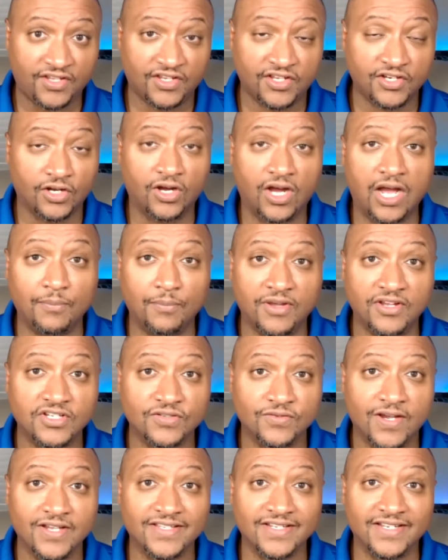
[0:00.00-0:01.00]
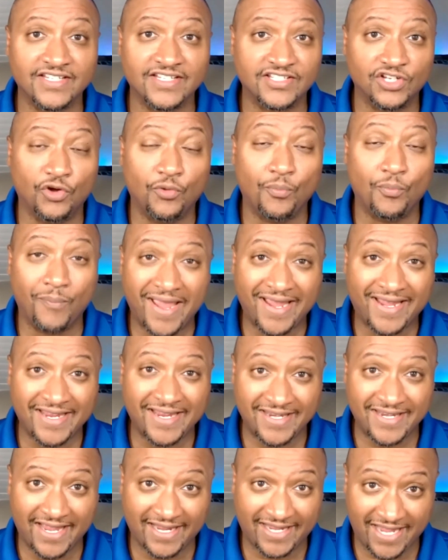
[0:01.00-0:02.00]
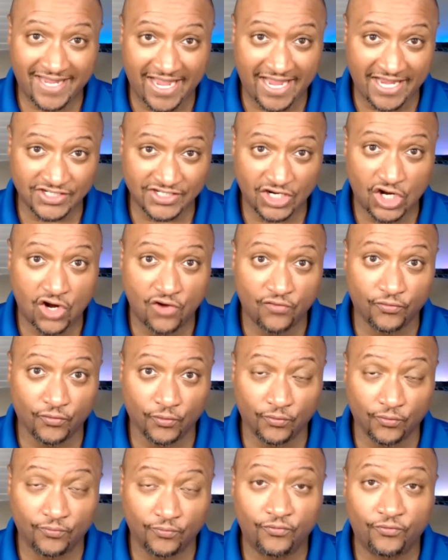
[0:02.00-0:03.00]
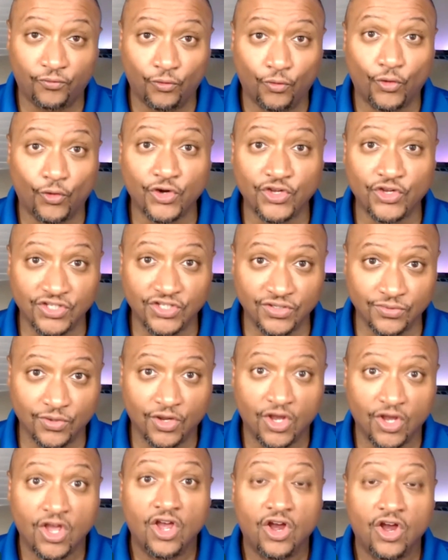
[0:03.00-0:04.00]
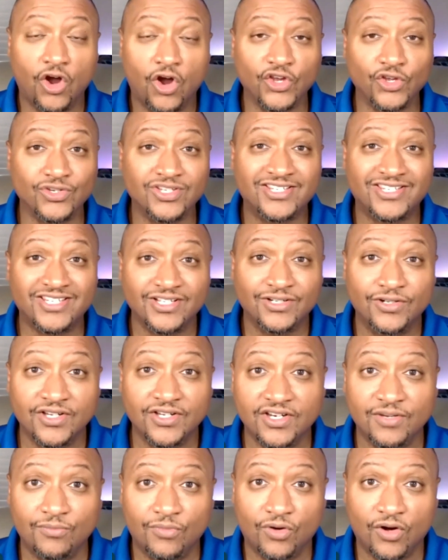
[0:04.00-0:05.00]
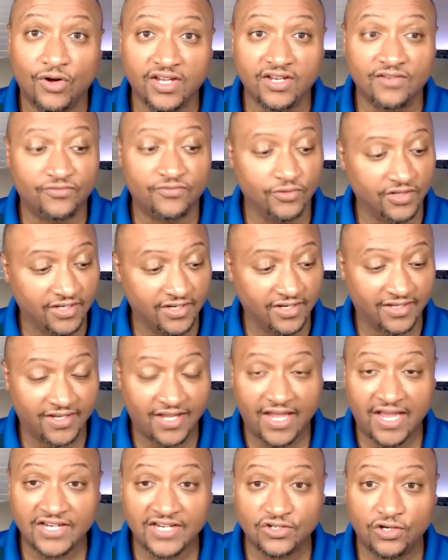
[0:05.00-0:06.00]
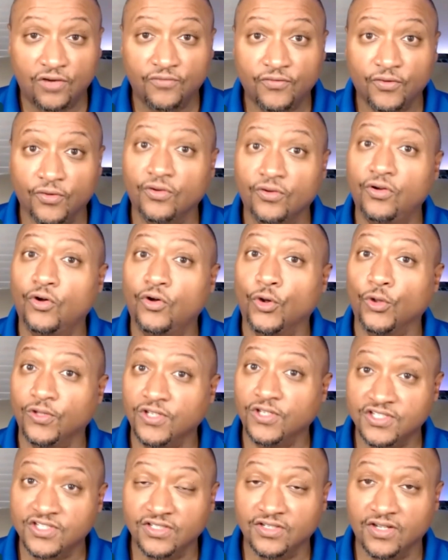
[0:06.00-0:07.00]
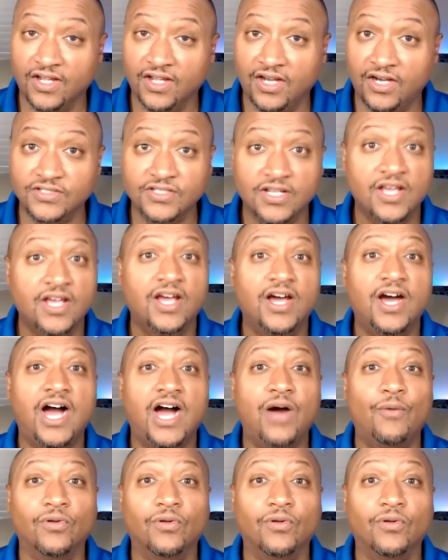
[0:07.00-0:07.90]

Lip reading: You know, I'm interested in still making that cash offer for you. Are you still in the market for getting a cash offer or listing your house? I